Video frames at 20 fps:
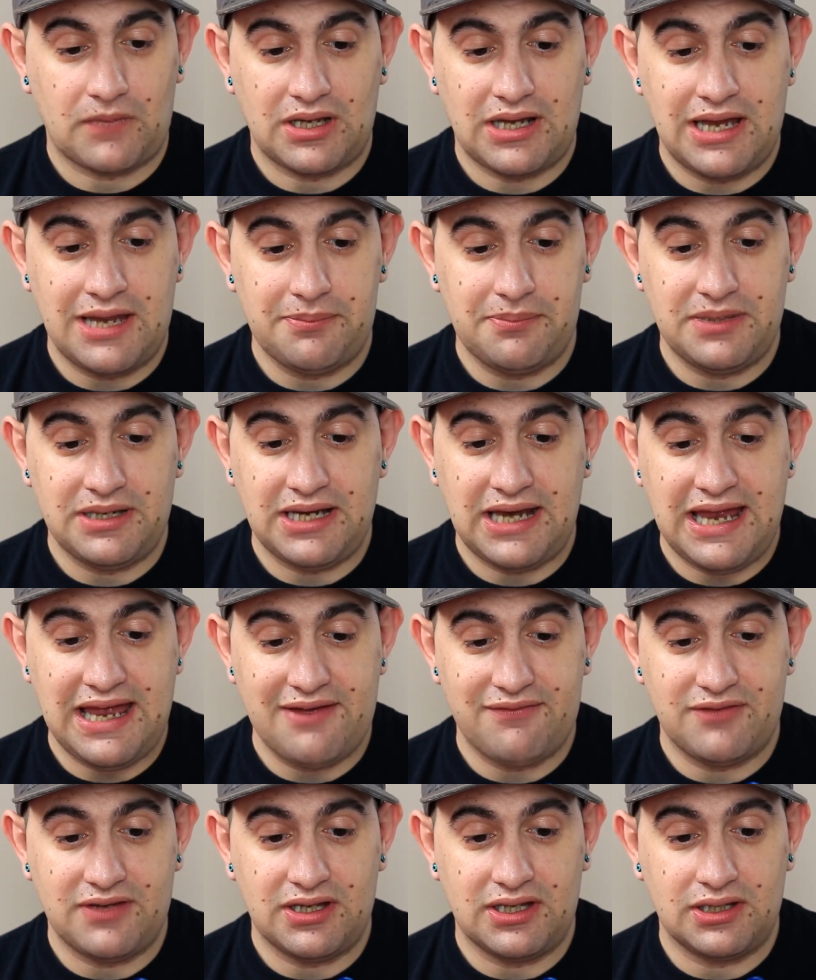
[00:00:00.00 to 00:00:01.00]
I've been
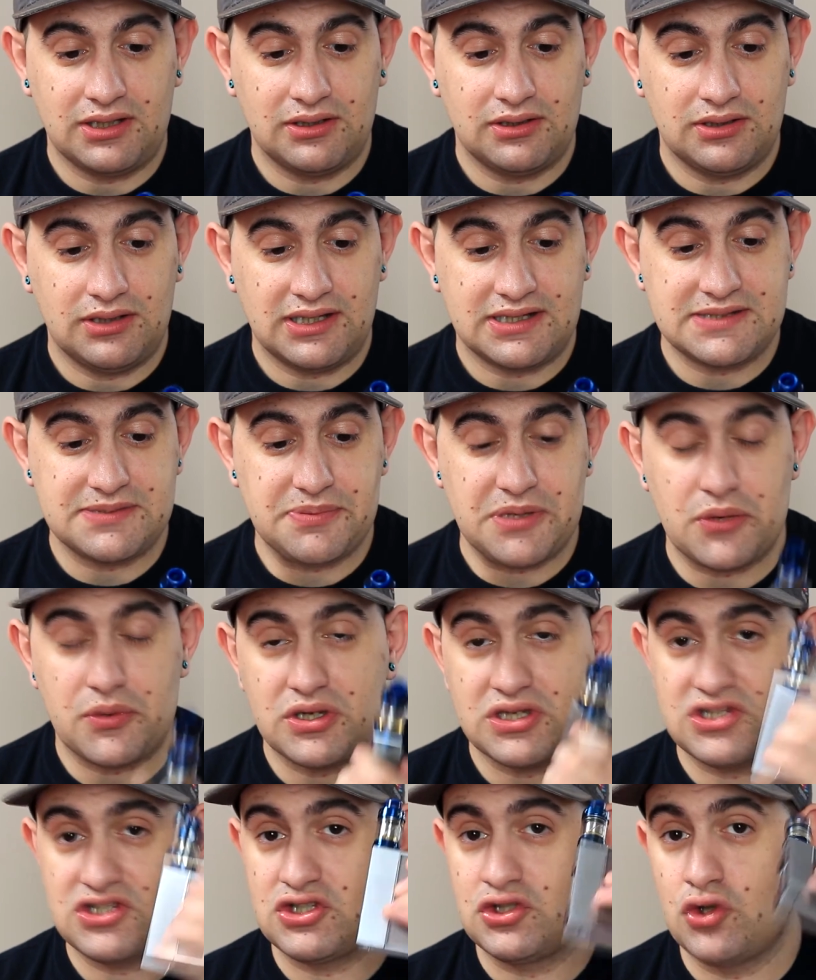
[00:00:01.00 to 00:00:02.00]
having
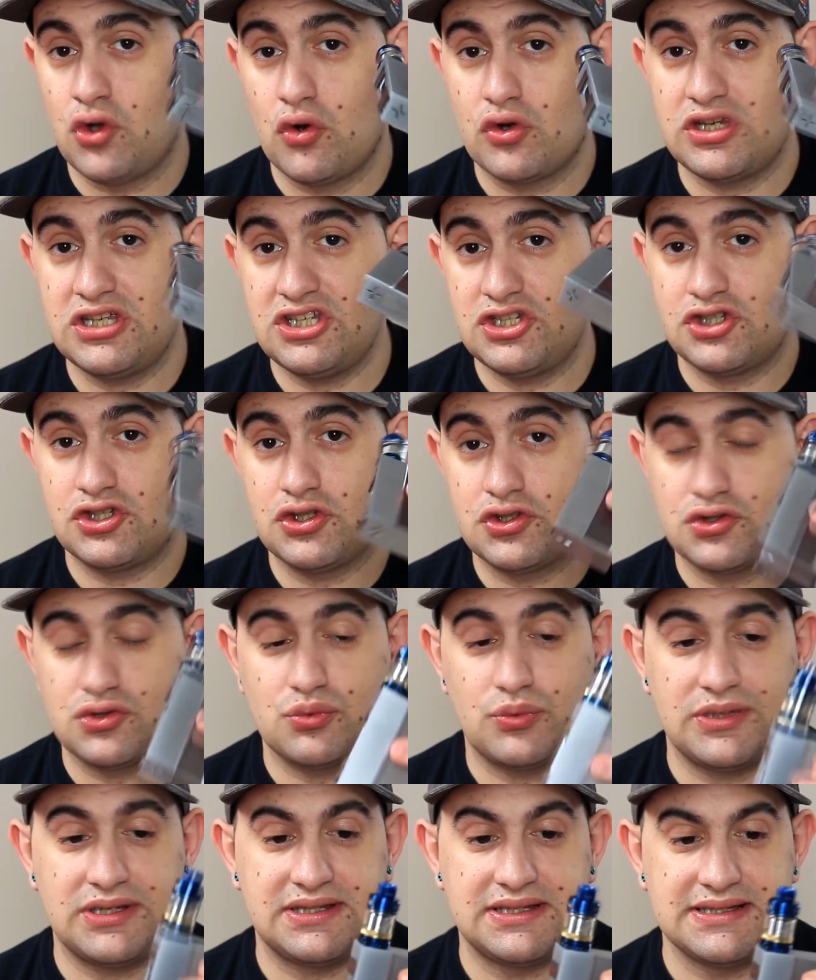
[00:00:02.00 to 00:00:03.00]
experienced no issues
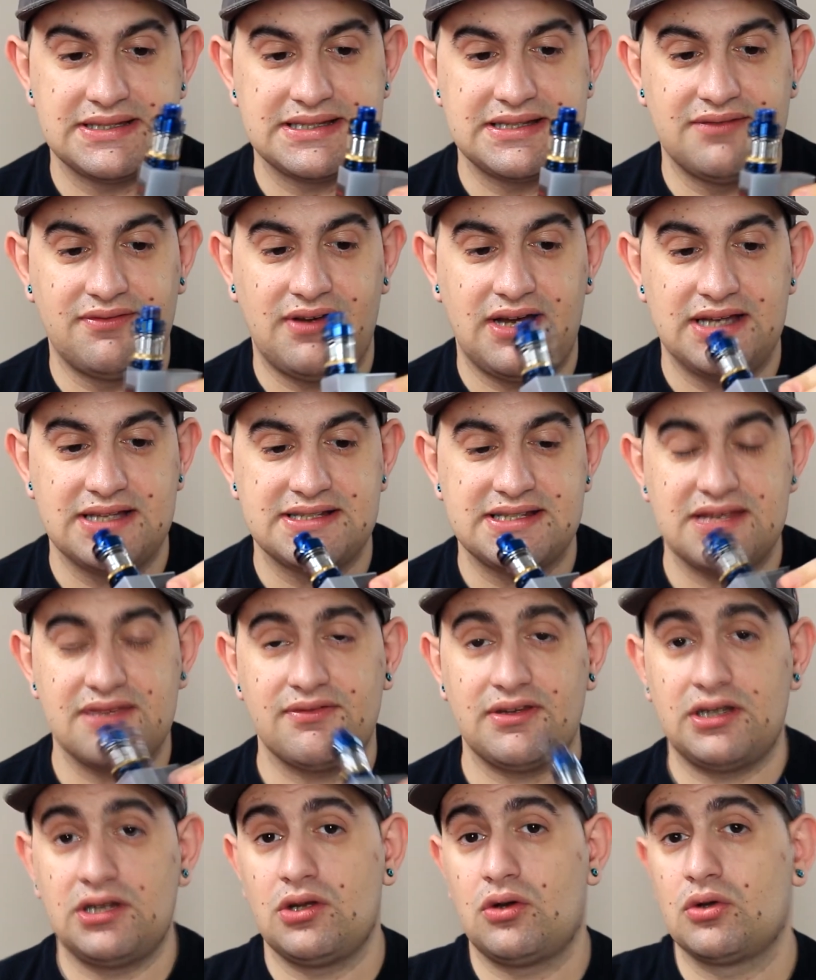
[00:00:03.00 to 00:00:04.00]
with this device,
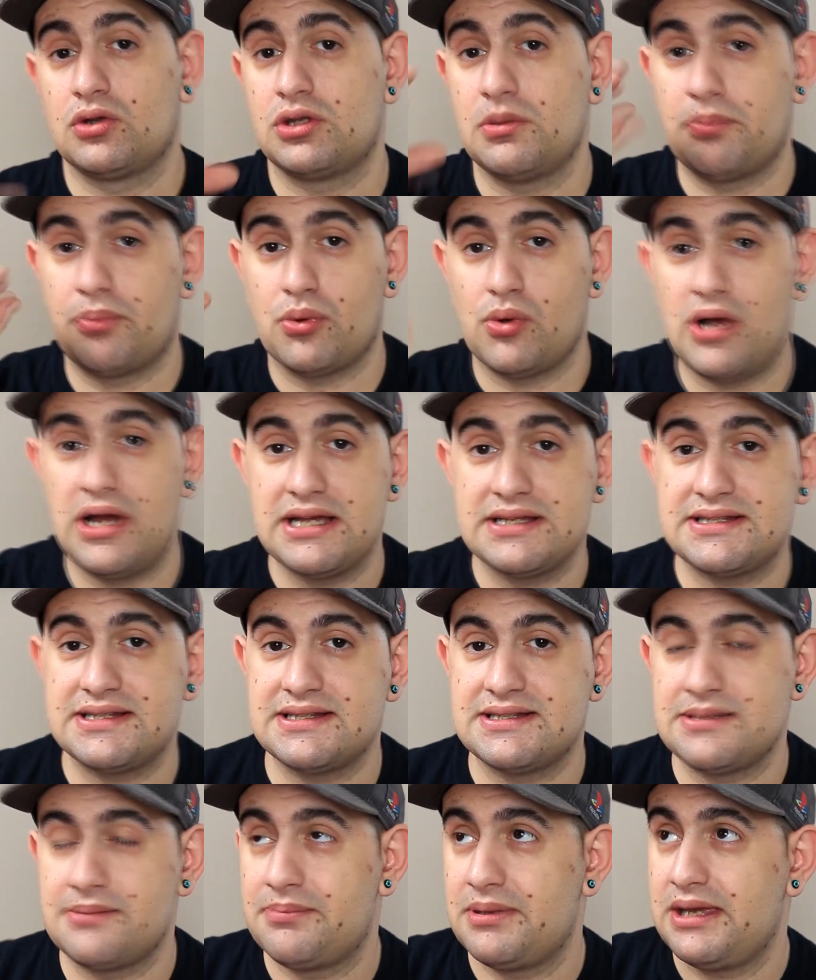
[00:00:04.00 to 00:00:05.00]
even though the price
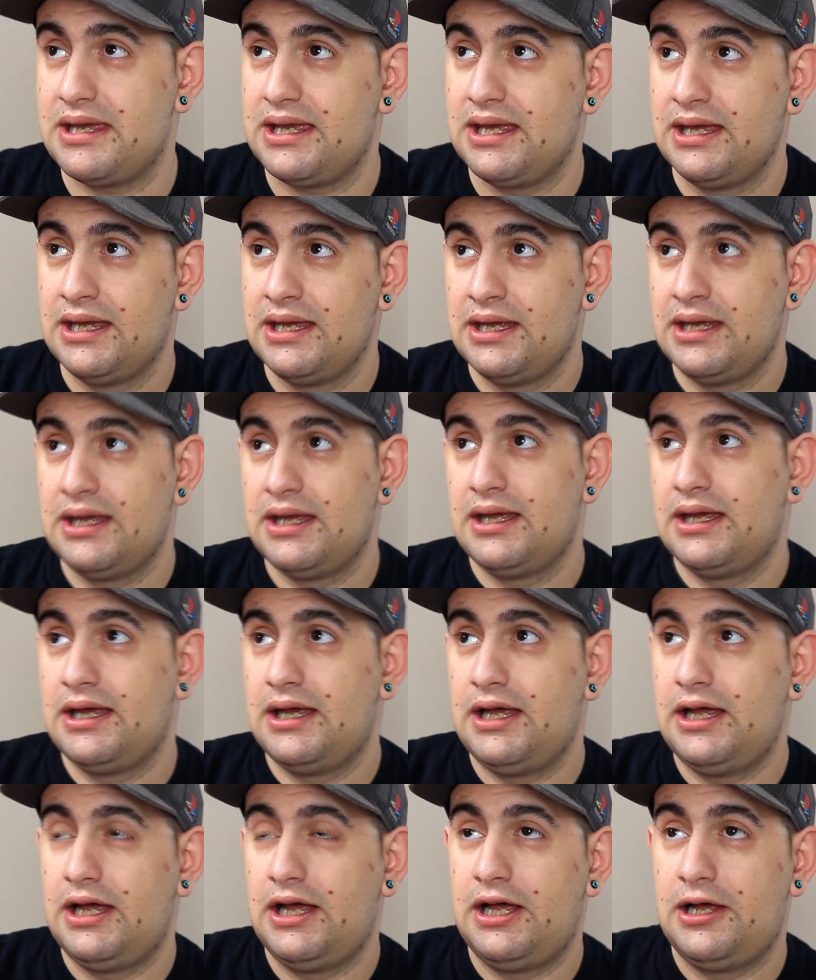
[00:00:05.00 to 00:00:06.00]
is a bit
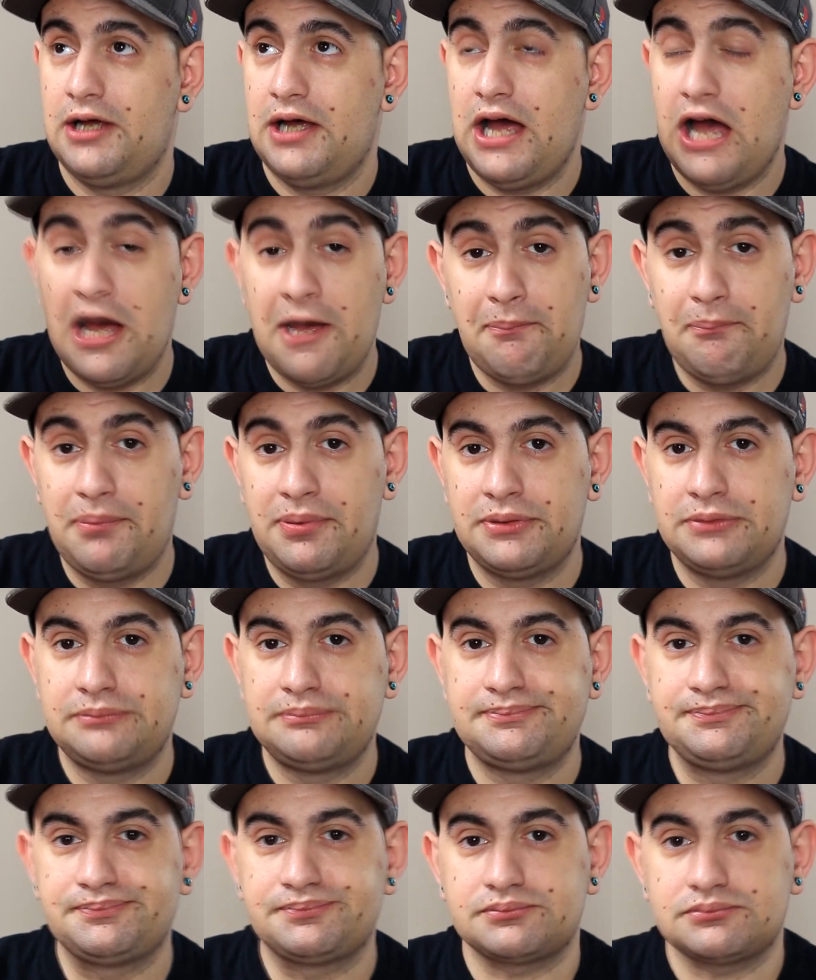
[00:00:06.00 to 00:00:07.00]
up,
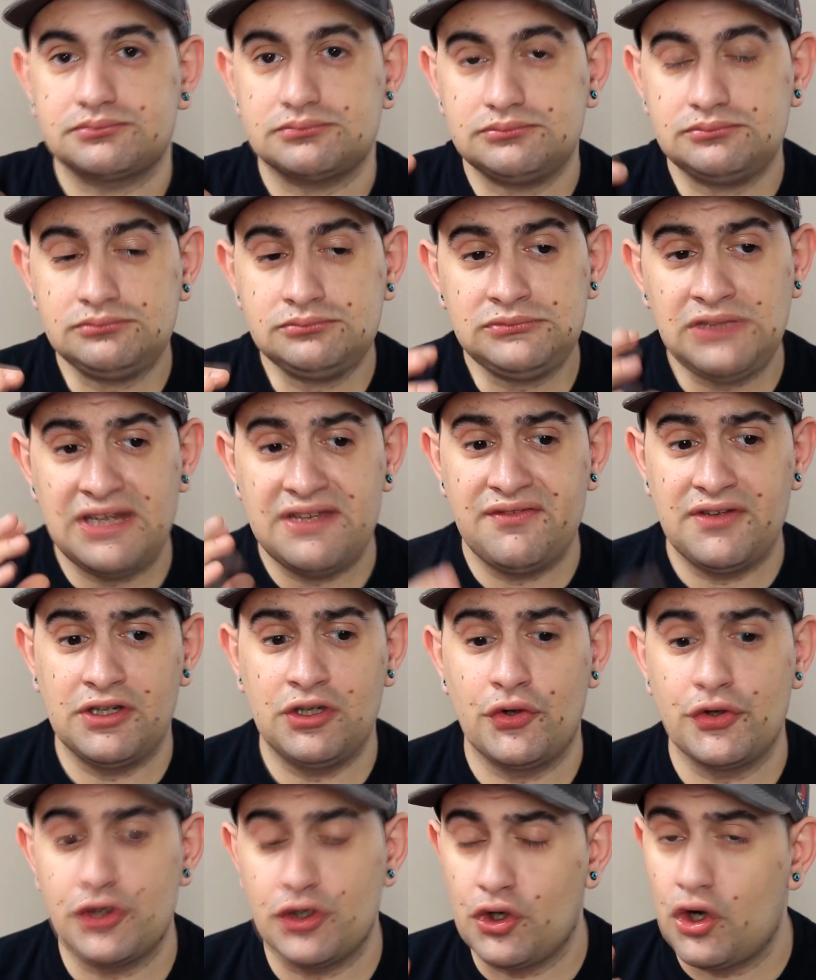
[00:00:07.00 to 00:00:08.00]
even
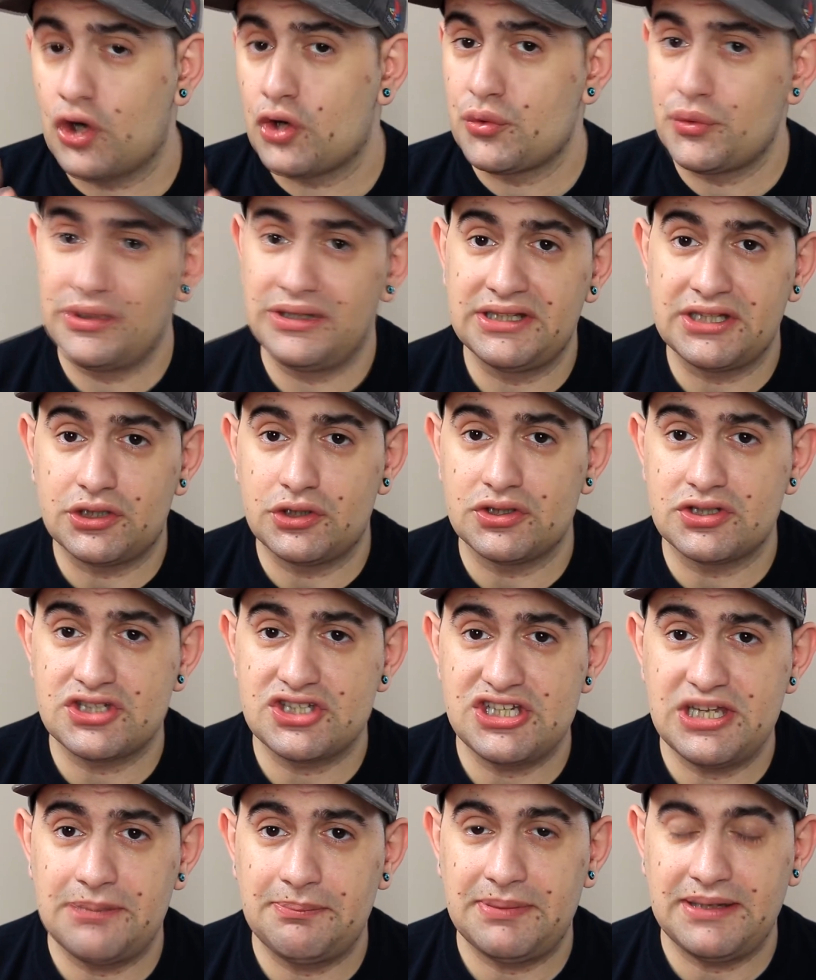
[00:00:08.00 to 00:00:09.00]
though you got a really good
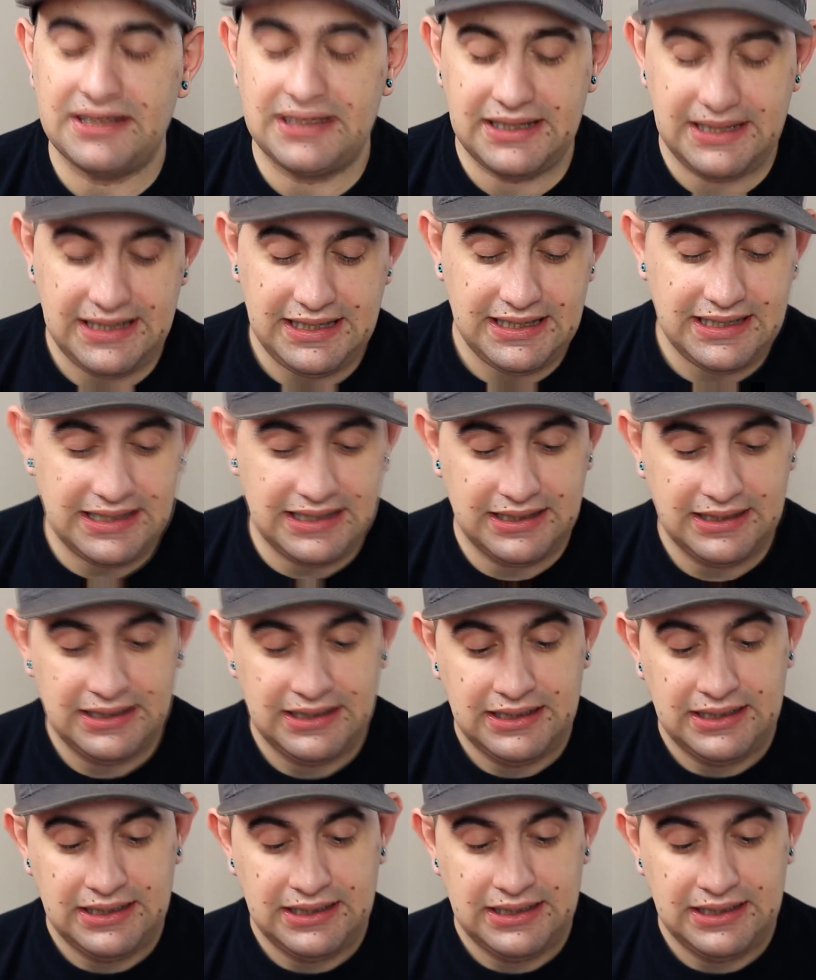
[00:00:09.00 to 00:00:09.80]
chip in here.